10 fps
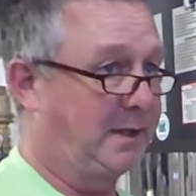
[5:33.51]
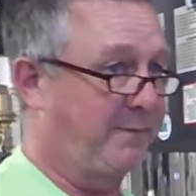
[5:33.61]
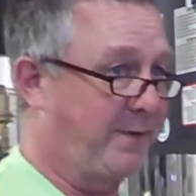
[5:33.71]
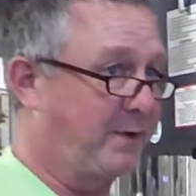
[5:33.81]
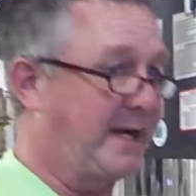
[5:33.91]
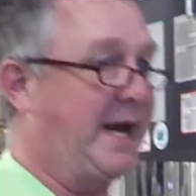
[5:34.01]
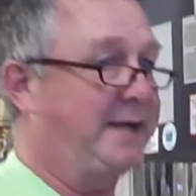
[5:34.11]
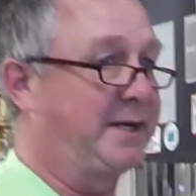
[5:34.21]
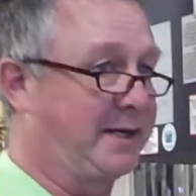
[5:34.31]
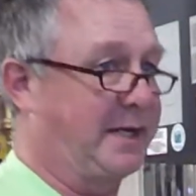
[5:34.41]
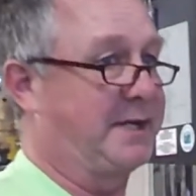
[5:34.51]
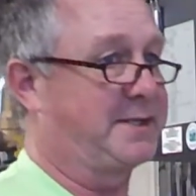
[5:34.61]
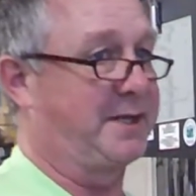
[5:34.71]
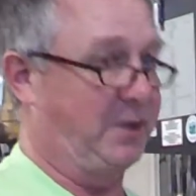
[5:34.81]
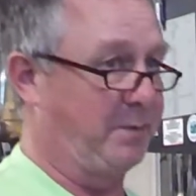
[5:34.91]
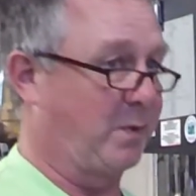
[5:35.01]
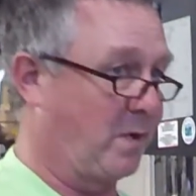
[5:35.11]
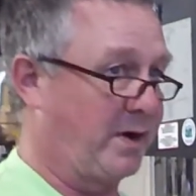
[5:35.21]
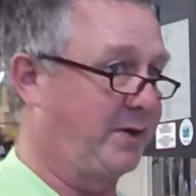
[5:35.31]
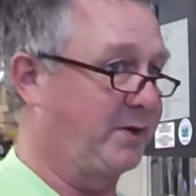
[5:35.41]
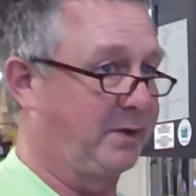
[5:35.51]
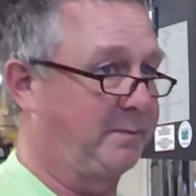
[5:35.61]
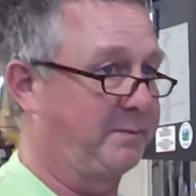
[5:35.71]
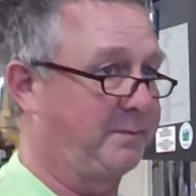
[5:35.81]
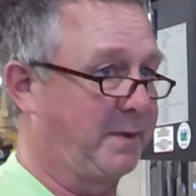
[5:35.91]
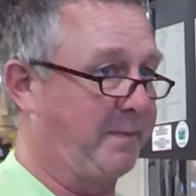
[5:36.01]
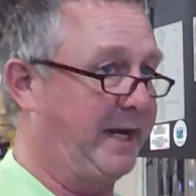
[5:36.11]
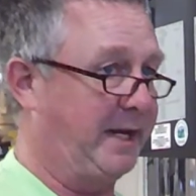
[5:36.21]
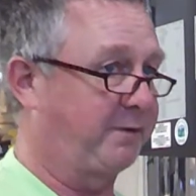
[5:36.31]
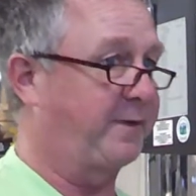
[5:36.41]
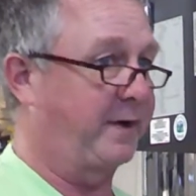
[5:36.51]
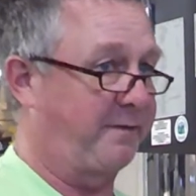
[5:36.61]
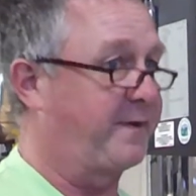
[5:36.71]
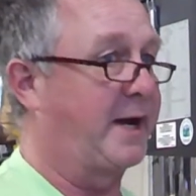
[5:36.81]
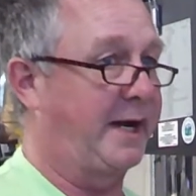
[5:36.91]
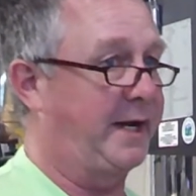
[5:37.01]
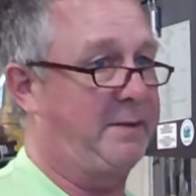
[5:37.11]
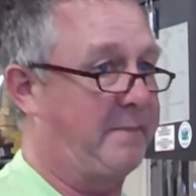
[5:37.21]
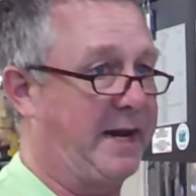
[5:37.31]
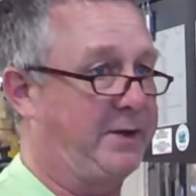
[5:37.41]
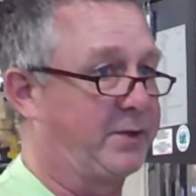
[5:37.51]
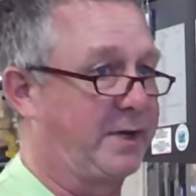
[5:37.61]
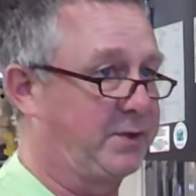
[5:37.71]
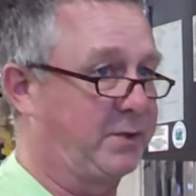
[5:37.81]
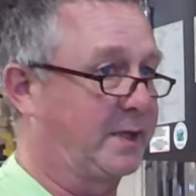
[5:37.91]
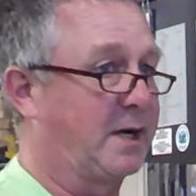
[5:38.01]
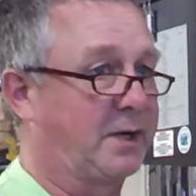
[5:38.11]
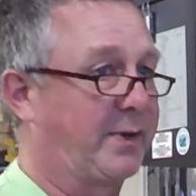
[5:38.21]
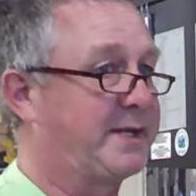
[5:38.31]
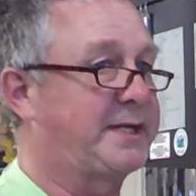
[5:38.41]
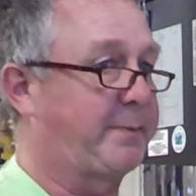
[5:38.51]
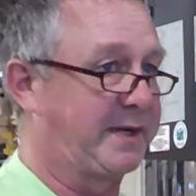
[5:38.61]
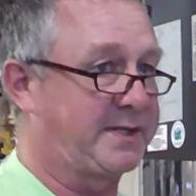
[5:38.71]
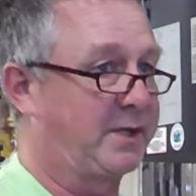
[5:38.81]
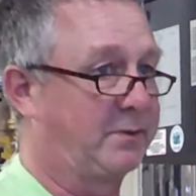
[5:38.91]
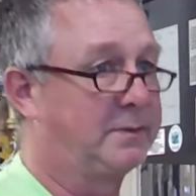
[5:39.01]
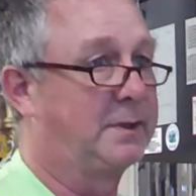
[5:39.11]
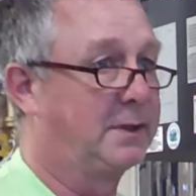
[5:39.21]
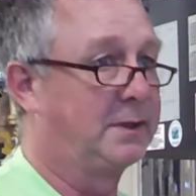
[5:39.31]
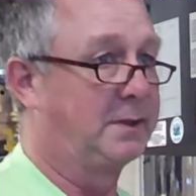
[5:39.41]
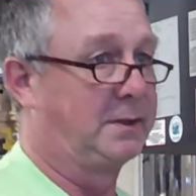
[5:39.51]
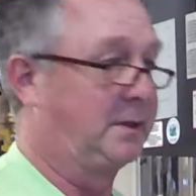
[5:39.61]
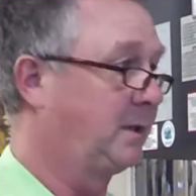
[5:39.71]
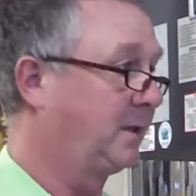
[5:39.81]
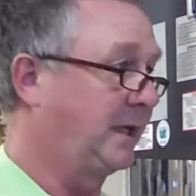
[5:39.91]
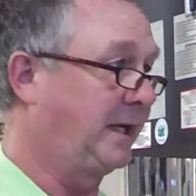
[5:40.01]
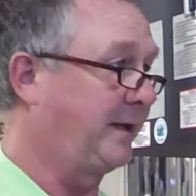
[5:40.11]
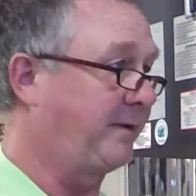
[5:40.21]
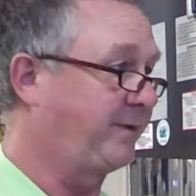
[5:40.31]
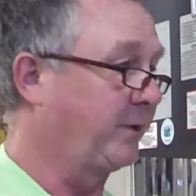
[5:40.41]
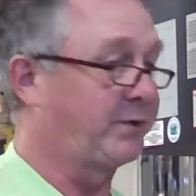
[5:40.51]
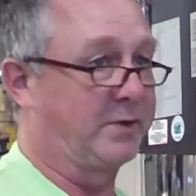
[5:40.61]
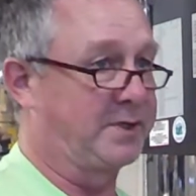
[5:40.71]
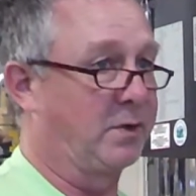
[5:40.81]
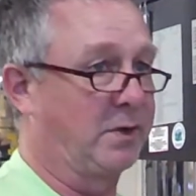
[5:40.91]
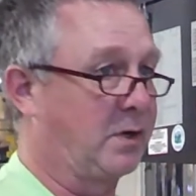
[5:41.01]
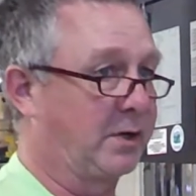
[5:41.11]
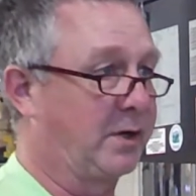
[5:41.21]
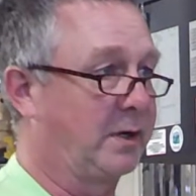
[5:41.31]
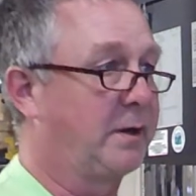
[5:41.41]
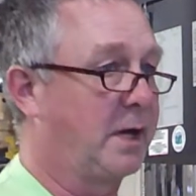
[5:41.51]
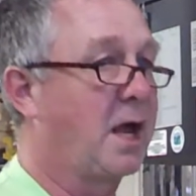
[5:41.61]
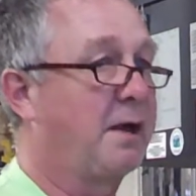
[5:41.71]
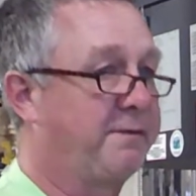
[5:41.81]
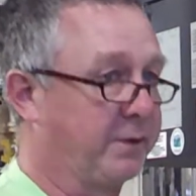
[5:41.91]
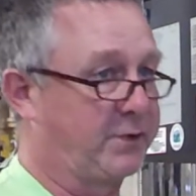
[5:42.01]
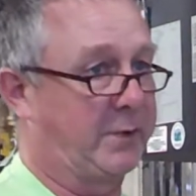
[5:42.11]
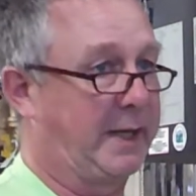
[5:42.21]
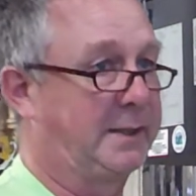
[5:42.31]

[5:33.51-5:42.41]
If they're caked in dust and you put water to them, the media is fairly fine. It may turn into a concrete stepping stone, and that filter is no longer filtering.